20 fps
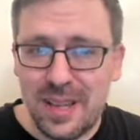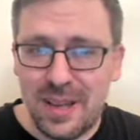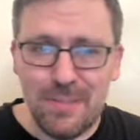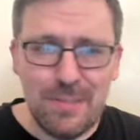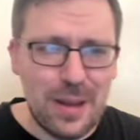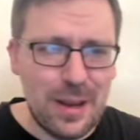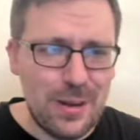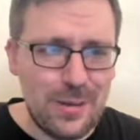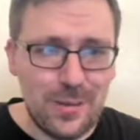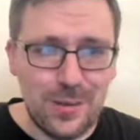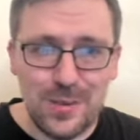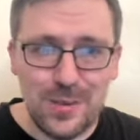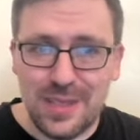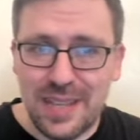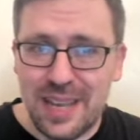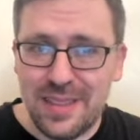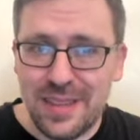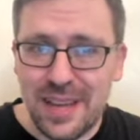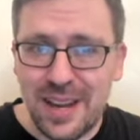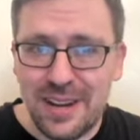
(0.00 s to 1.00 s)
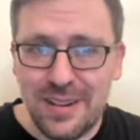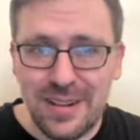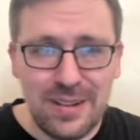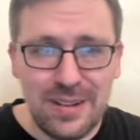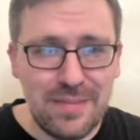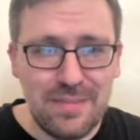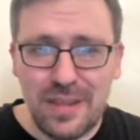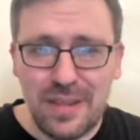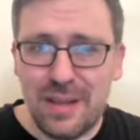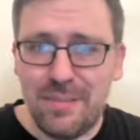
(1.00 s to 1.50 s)
I understand that,
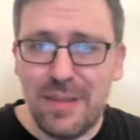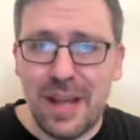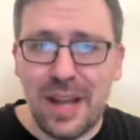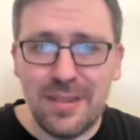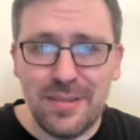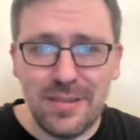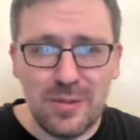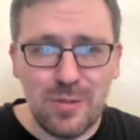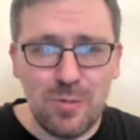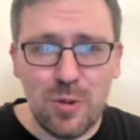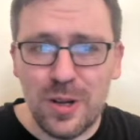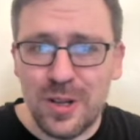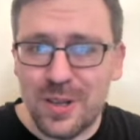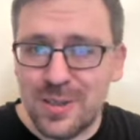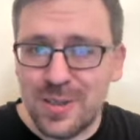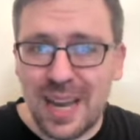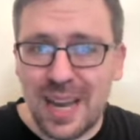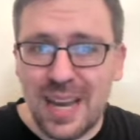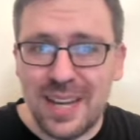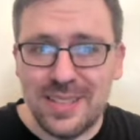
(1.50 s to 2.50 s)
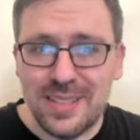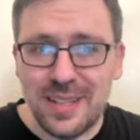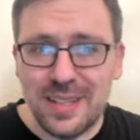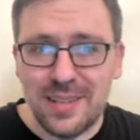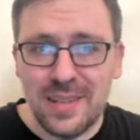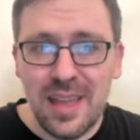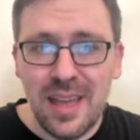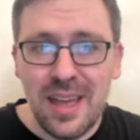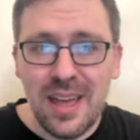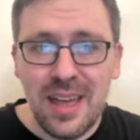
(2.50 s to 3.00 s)
and I'm not criticizing
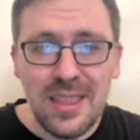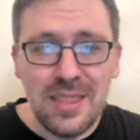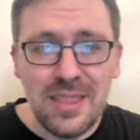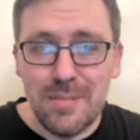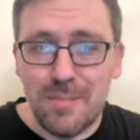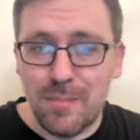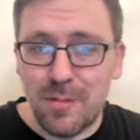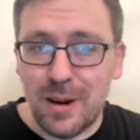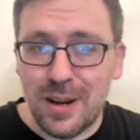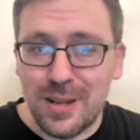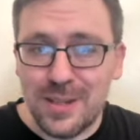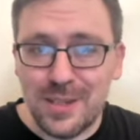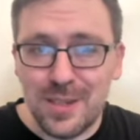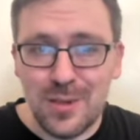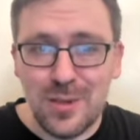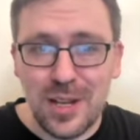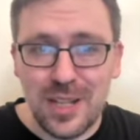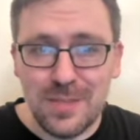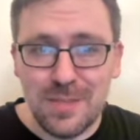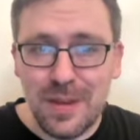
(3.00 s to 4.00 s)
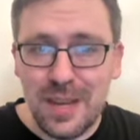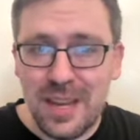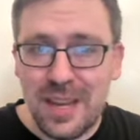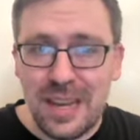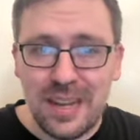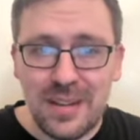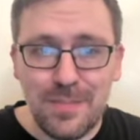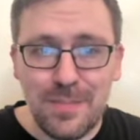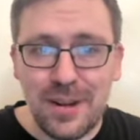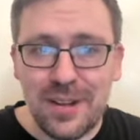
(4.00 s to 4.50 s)
the price the Jets
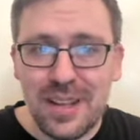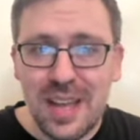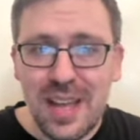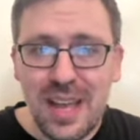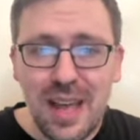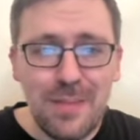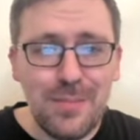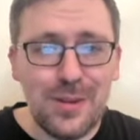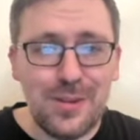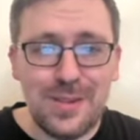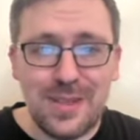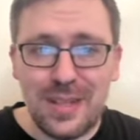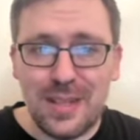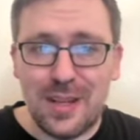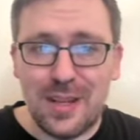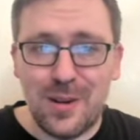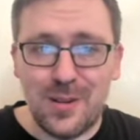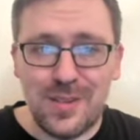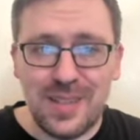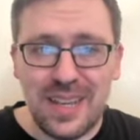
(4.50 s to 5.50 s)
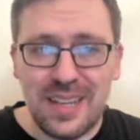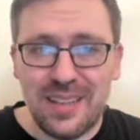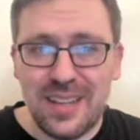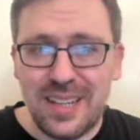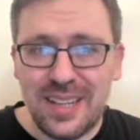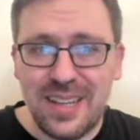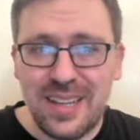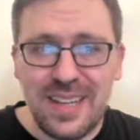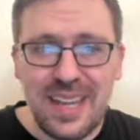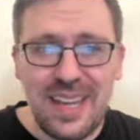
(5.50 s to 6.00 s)
paid, but I'm just sitting here saying
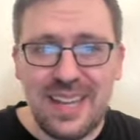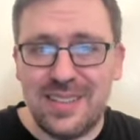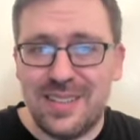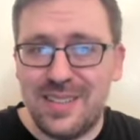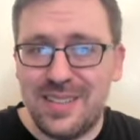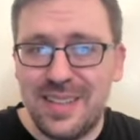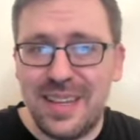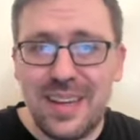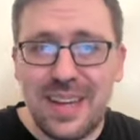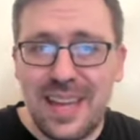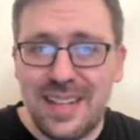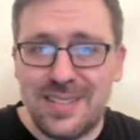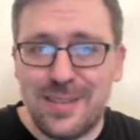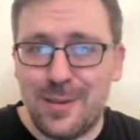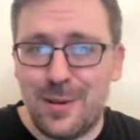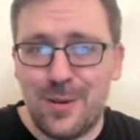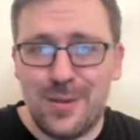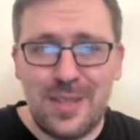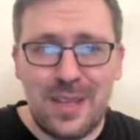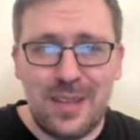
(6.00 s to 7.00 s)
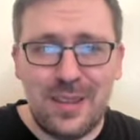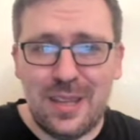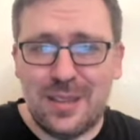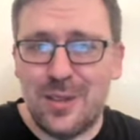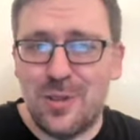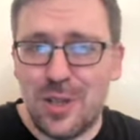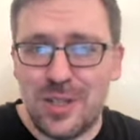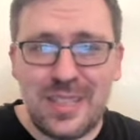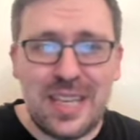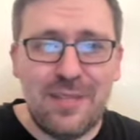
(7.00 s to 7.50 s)
like, you can't sit there and say like
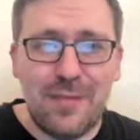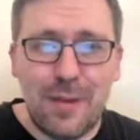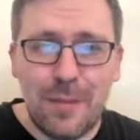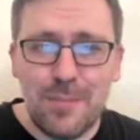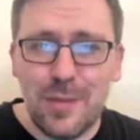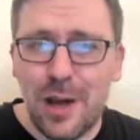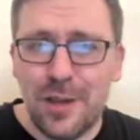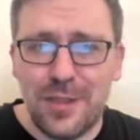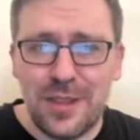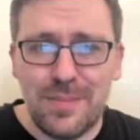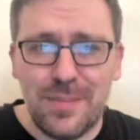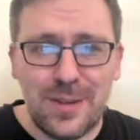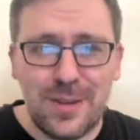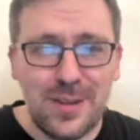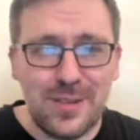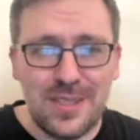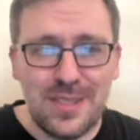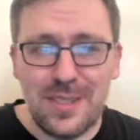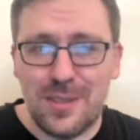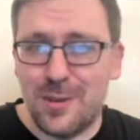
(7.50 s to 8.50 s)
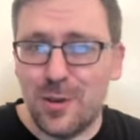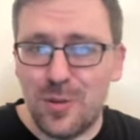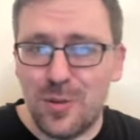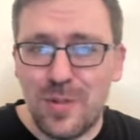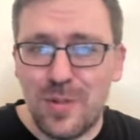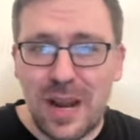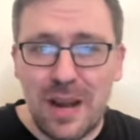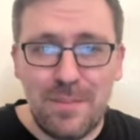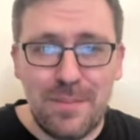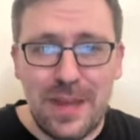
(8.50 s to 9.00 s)
the Jets gave up nothing because it's a third
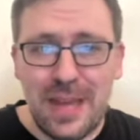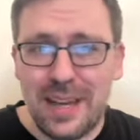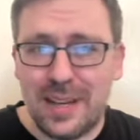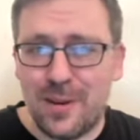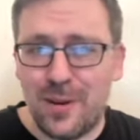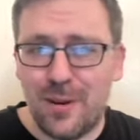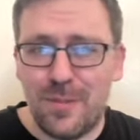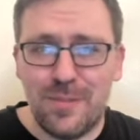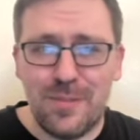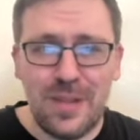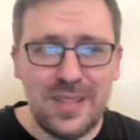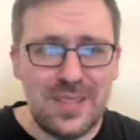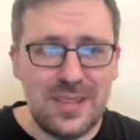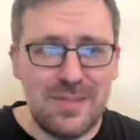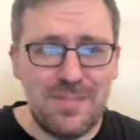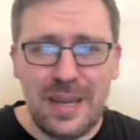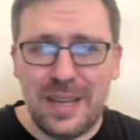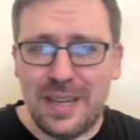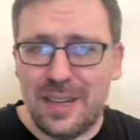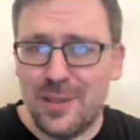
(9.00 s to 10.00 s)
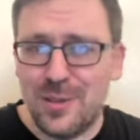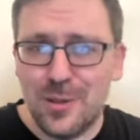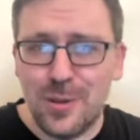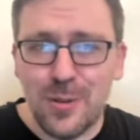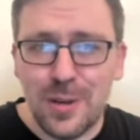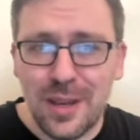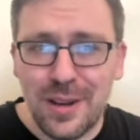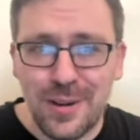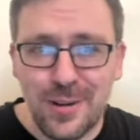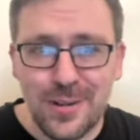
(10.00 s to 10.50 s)
round pick or it's a pick in 2
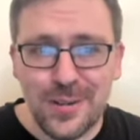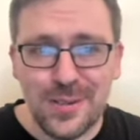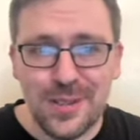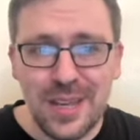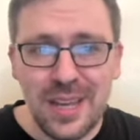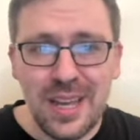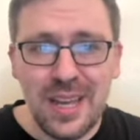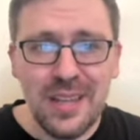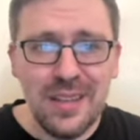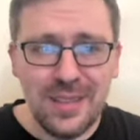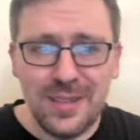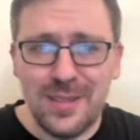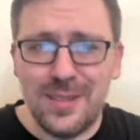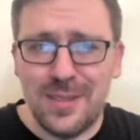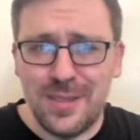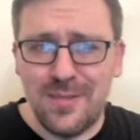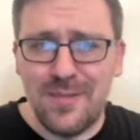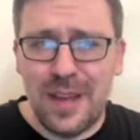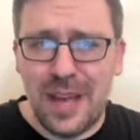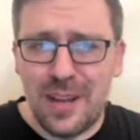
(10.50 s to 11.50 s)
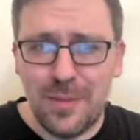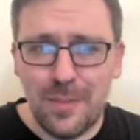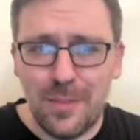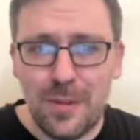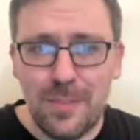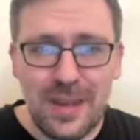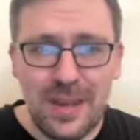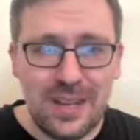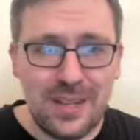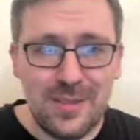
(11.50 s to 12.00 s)
years. Like, this is a valuable
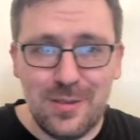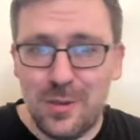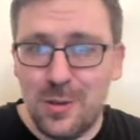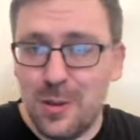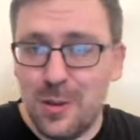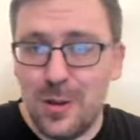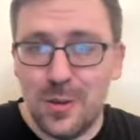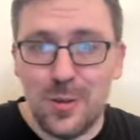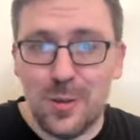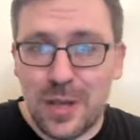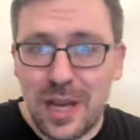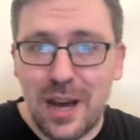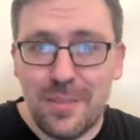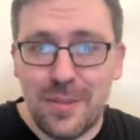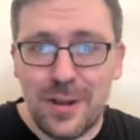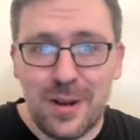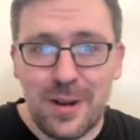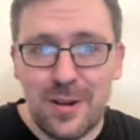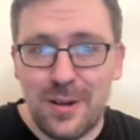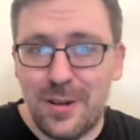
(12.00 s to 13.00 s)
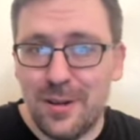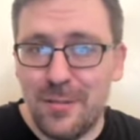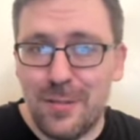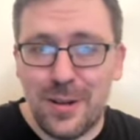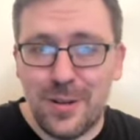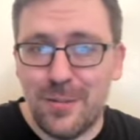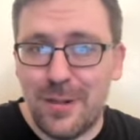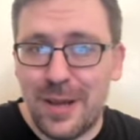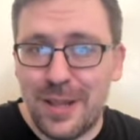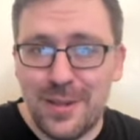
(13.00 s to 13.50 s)
pick. 2 years will come here and you'll
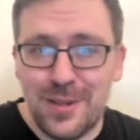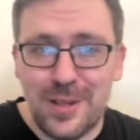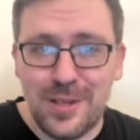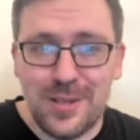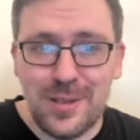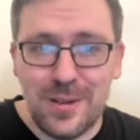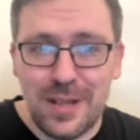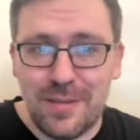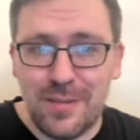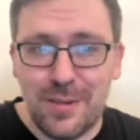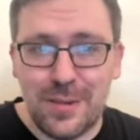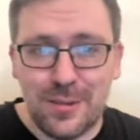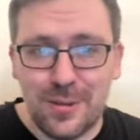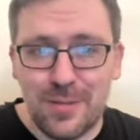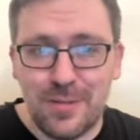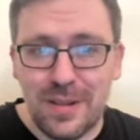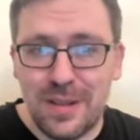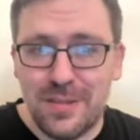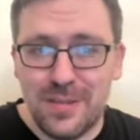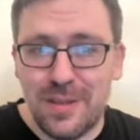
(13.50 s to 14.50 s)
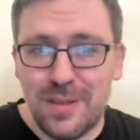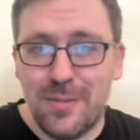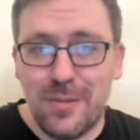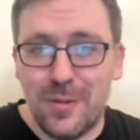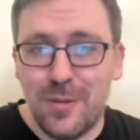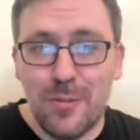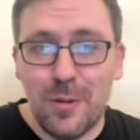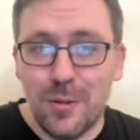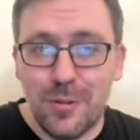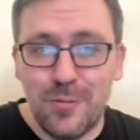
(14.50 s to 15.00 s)
wonder why the Jets don't have a third. And some of
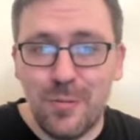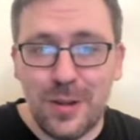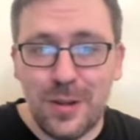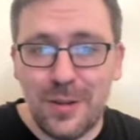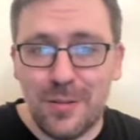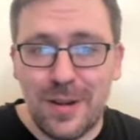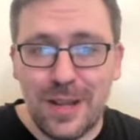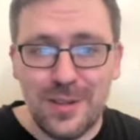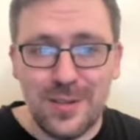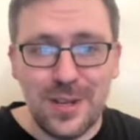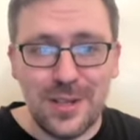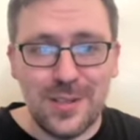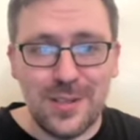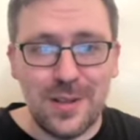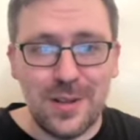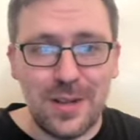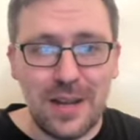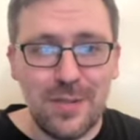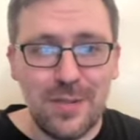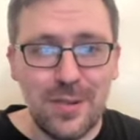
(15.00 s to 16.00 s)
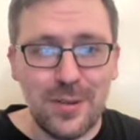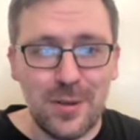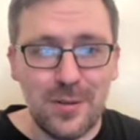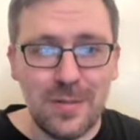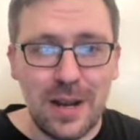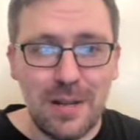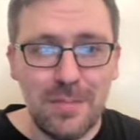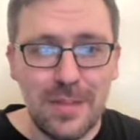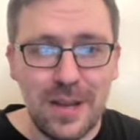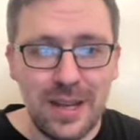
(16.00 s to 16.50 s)
you will wonder why the Jets don't have a third
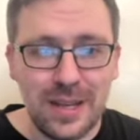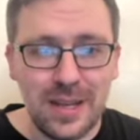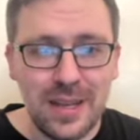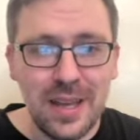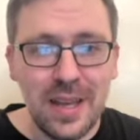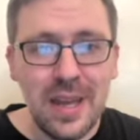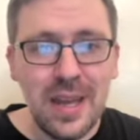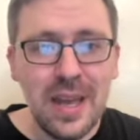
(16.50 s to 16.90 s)
round pick.